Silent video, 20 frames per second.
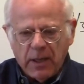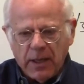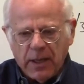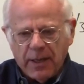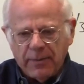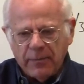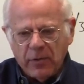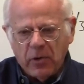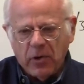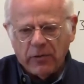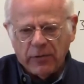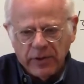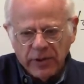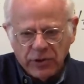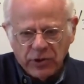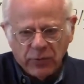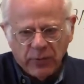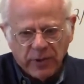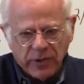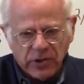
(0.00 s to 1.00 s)
um, or
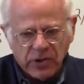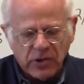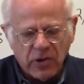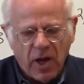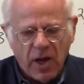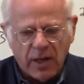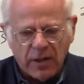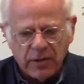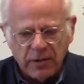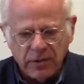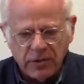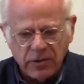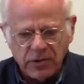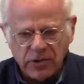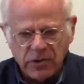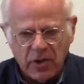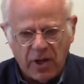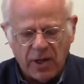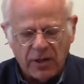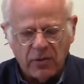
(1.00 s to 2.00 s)
issuing stock to
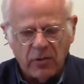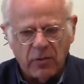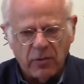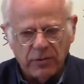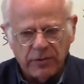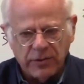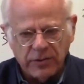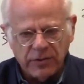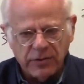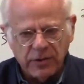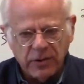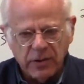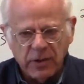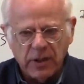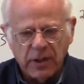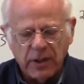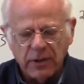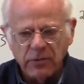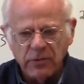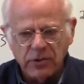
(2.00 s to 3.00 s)
stockholders,
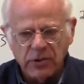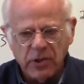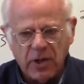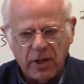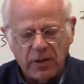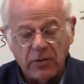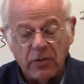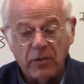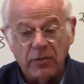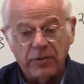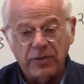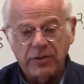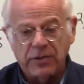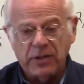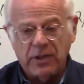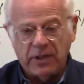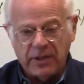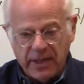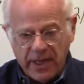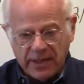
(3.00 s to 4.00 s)
uh, new
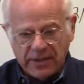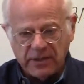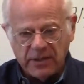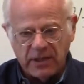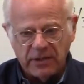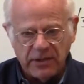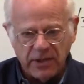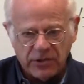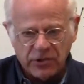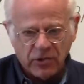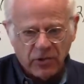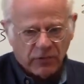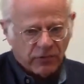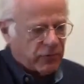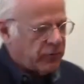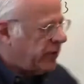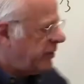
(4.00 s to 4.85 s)
stockholders. It gets the additional